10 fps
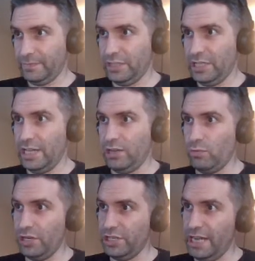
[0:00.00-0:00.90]
the yellow
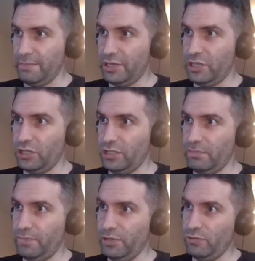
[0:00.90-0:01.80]
one yet because the
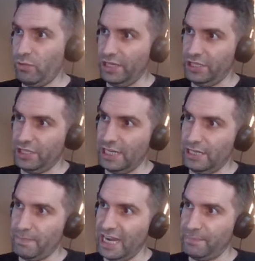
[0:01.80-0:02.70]
blue one is still in
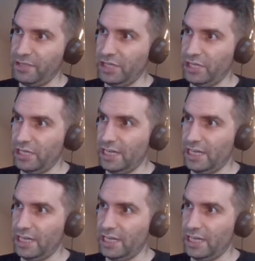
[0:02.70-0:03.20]
a bad position,